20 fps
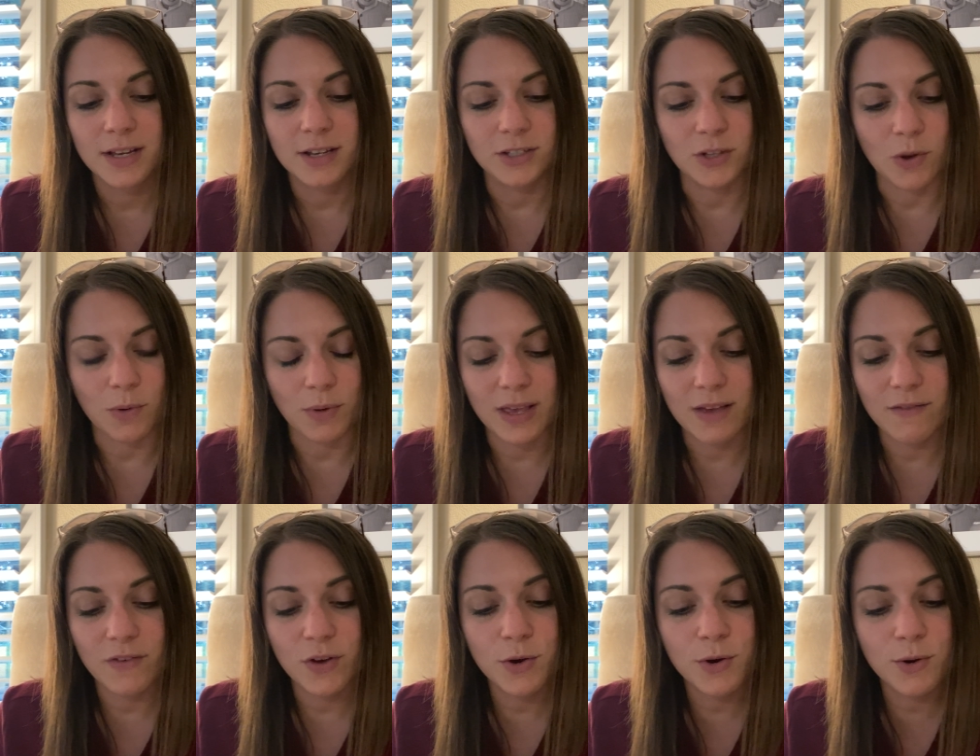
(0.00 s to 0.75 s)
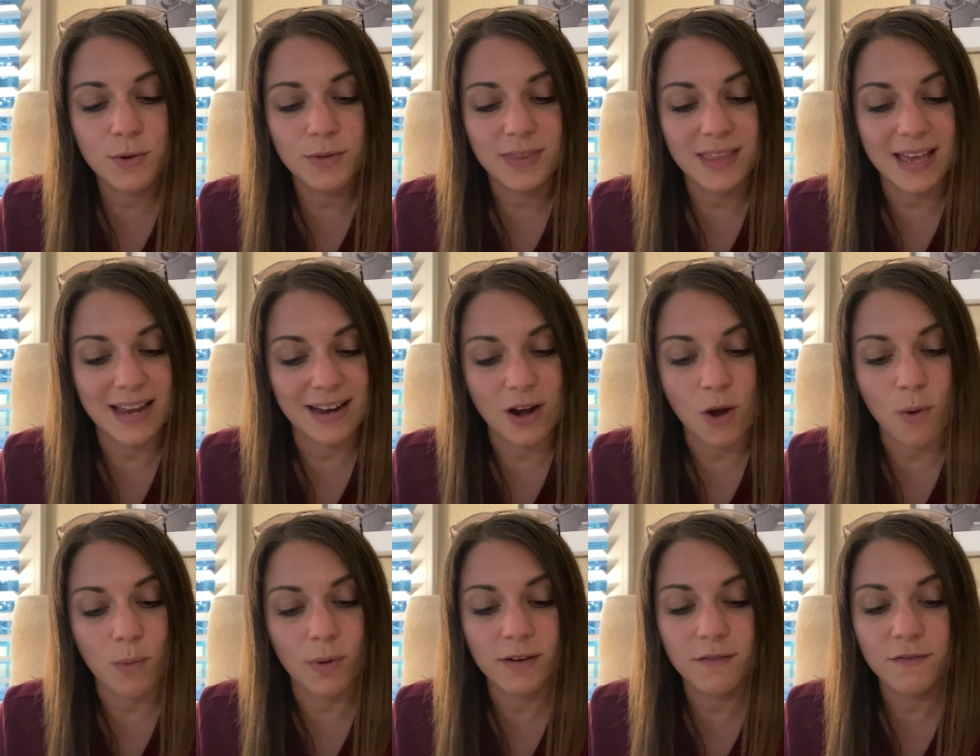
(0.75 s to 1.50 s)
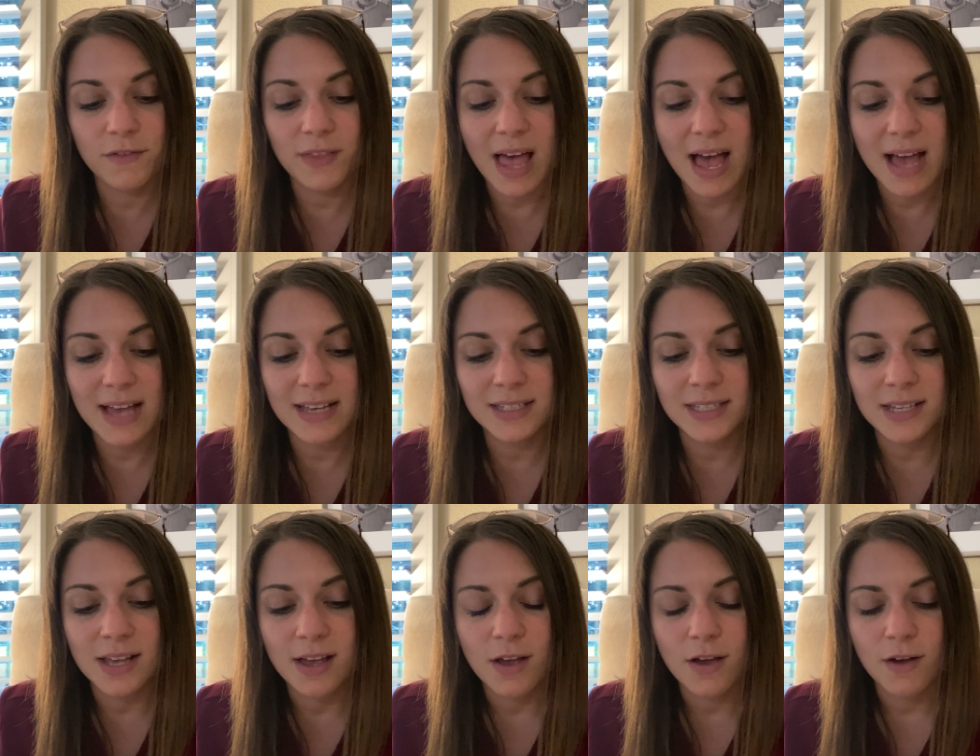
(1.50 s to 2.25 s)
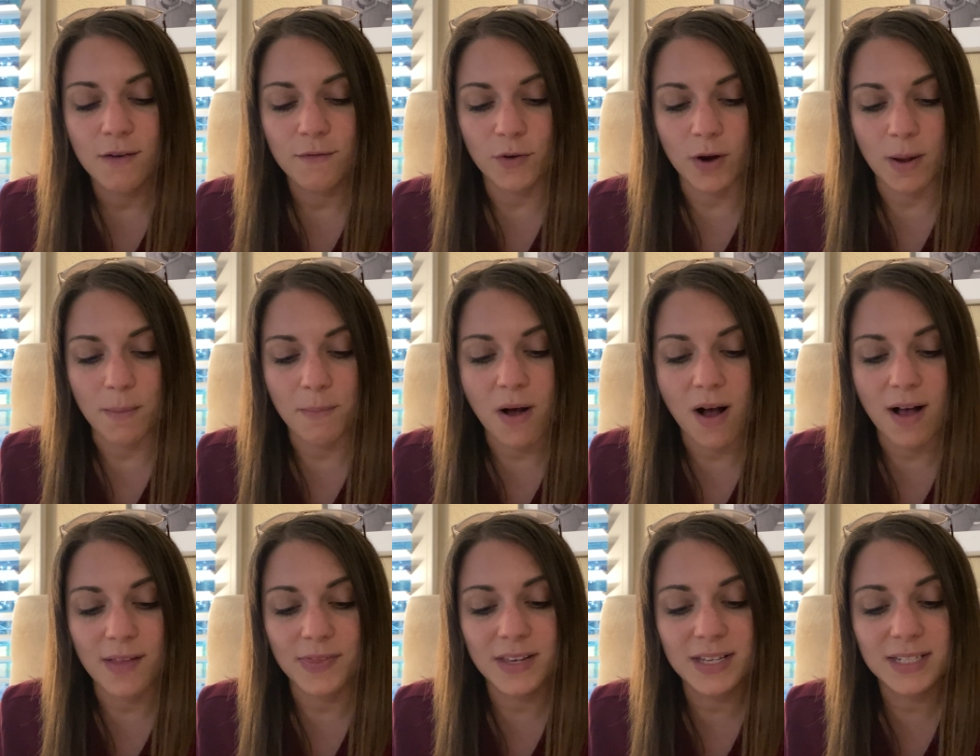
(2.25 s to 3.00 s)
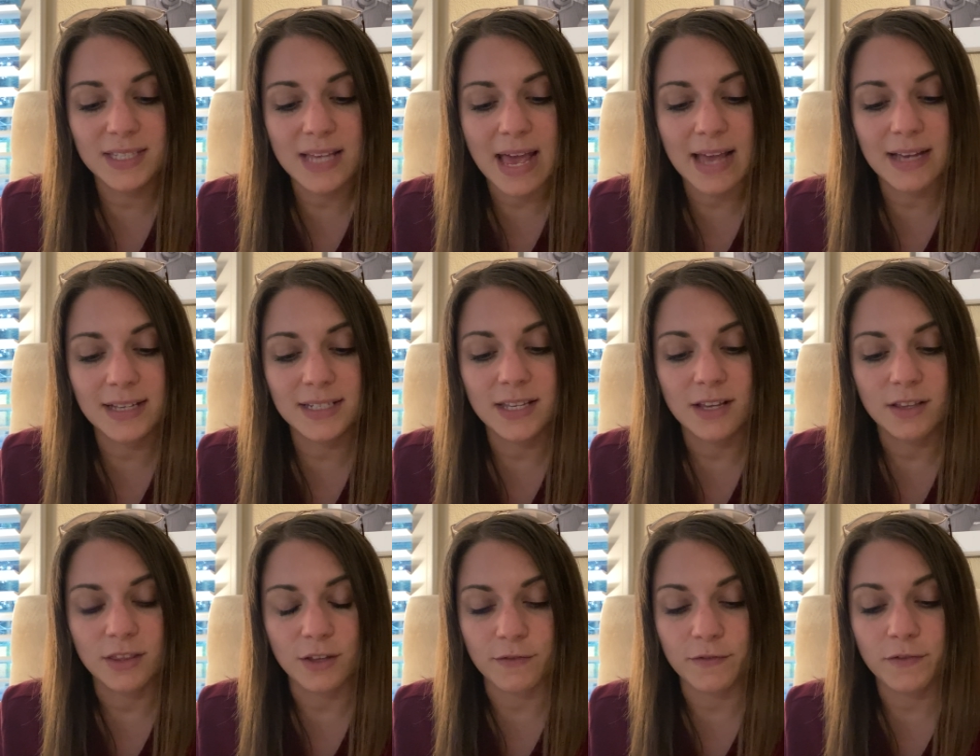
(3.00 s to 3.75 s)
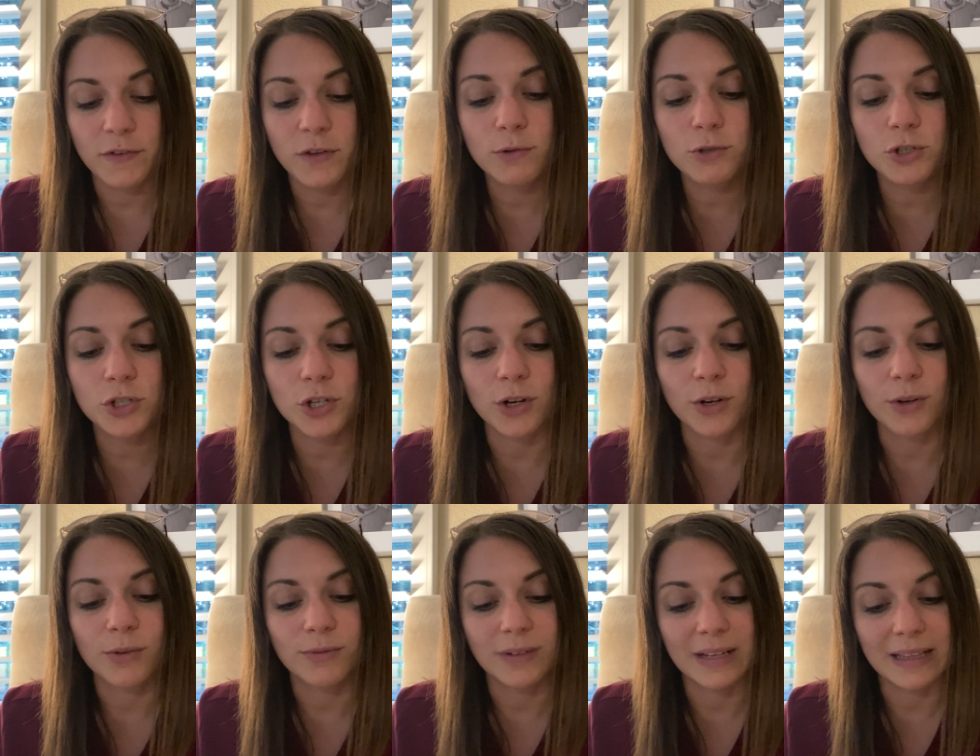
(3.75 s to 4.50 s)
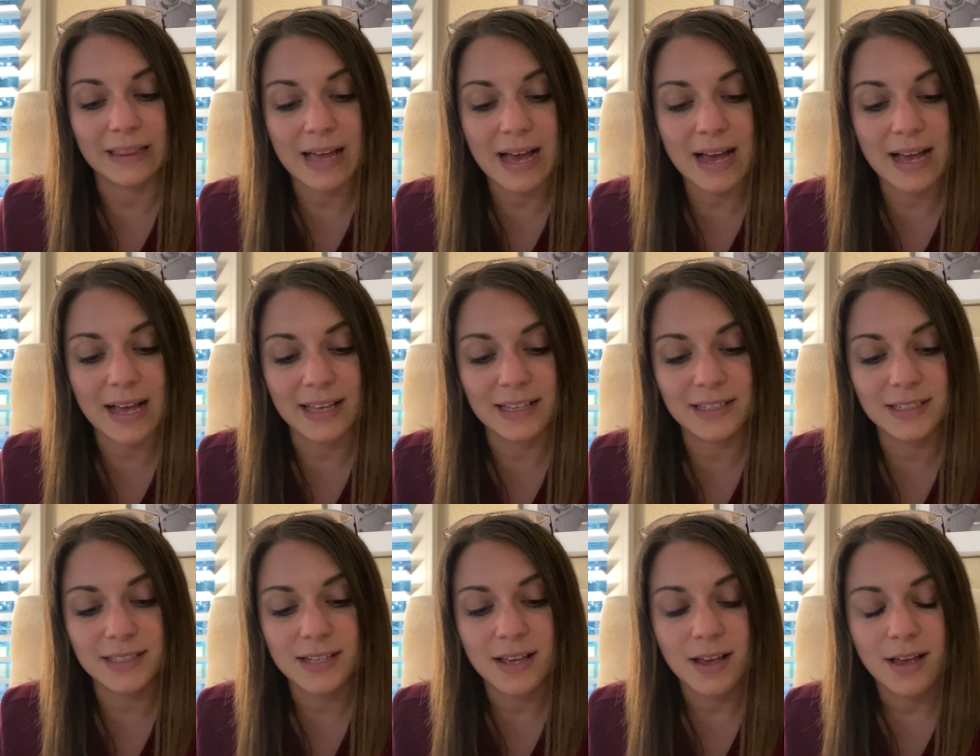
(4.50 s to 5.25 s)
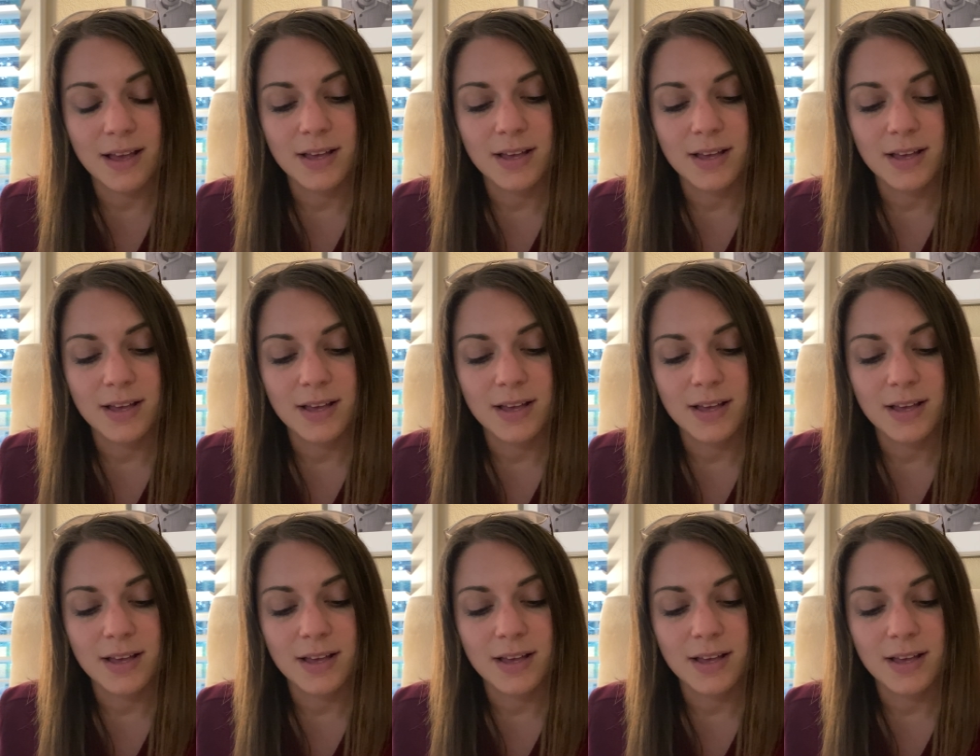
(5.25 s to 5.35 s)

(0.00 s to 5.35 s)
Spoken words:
Don't give a hoot that no one flies, for upon these eggs the future relies.